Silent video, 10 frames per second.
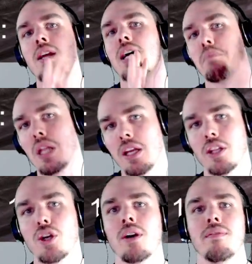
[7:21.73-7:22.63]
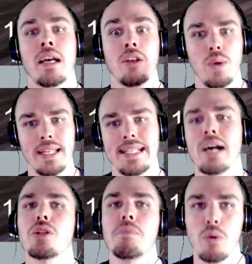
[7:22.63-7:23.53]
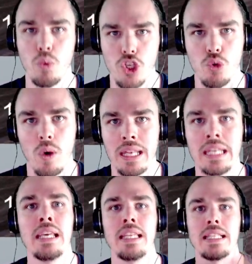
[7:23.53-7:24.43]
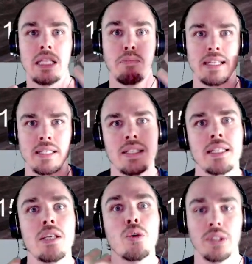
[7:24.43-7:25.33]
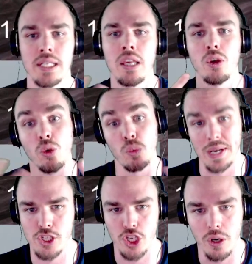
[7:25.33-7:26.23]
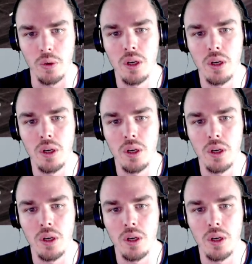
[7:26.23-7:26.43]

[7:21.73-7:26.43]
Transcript: I plug in the current value. It tells me which one is the best seal to gil ratio.